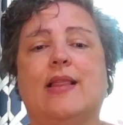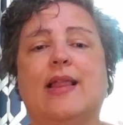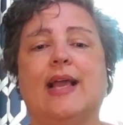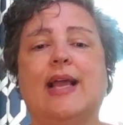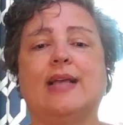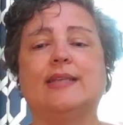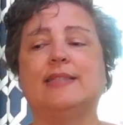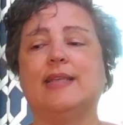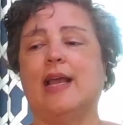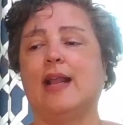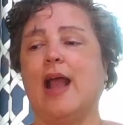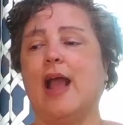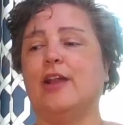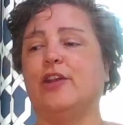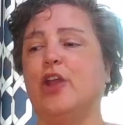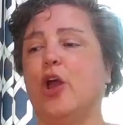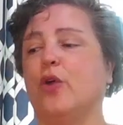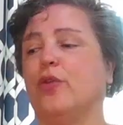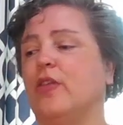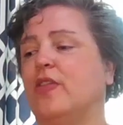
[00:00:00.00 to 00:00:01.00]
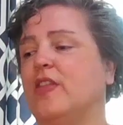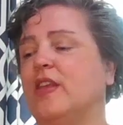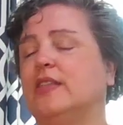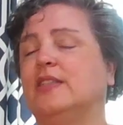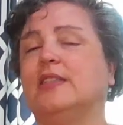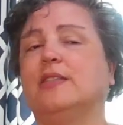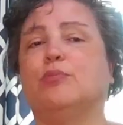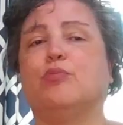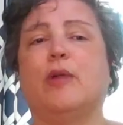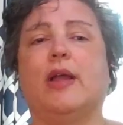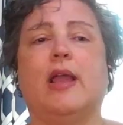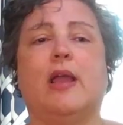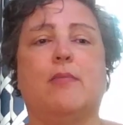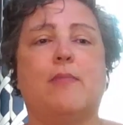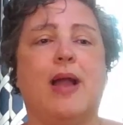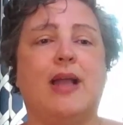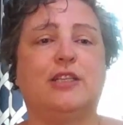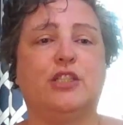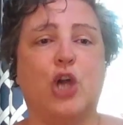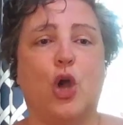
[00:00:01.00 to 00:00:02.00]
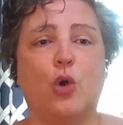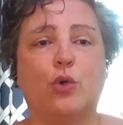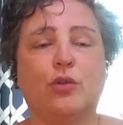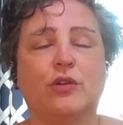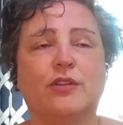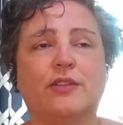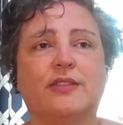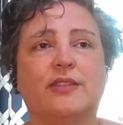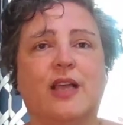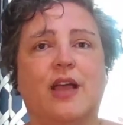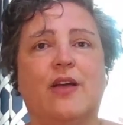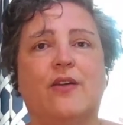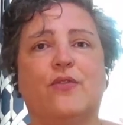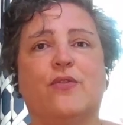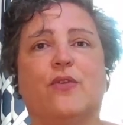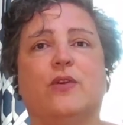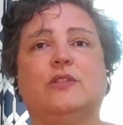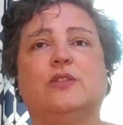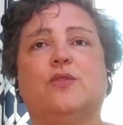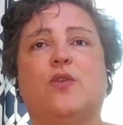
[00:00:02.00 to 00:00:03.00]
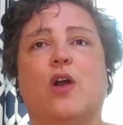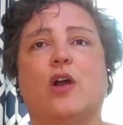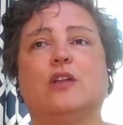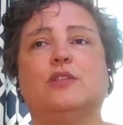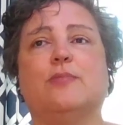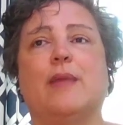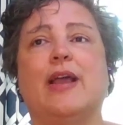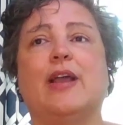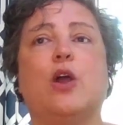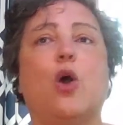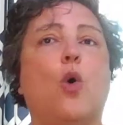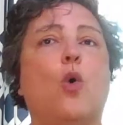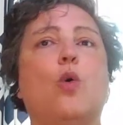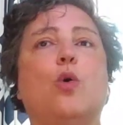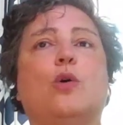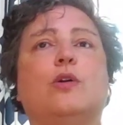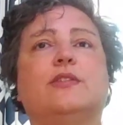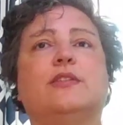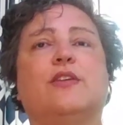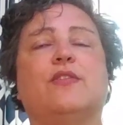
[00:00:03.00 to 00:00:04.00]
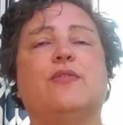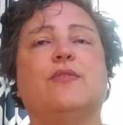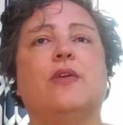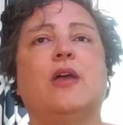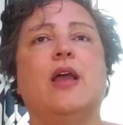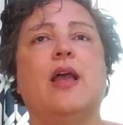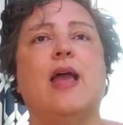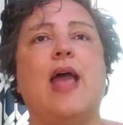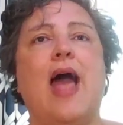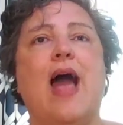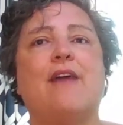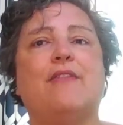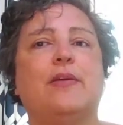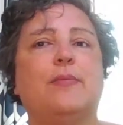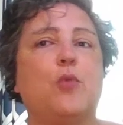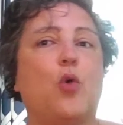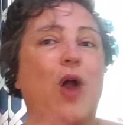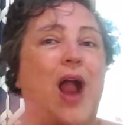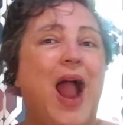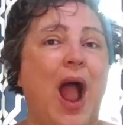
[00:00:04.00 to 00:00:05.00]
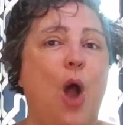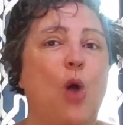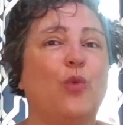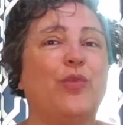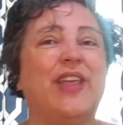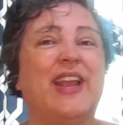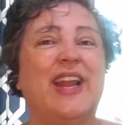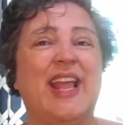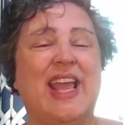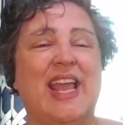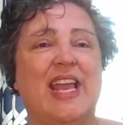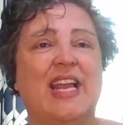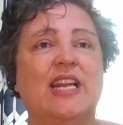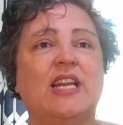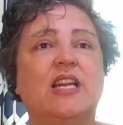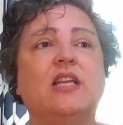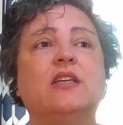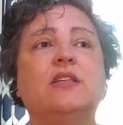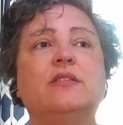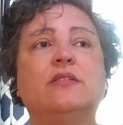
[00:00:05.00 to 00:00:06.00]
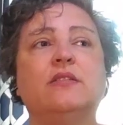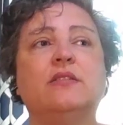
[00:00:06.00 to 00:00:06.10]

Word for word: like I said, I know that this is bringing my totals of as far as my goals of having more out than in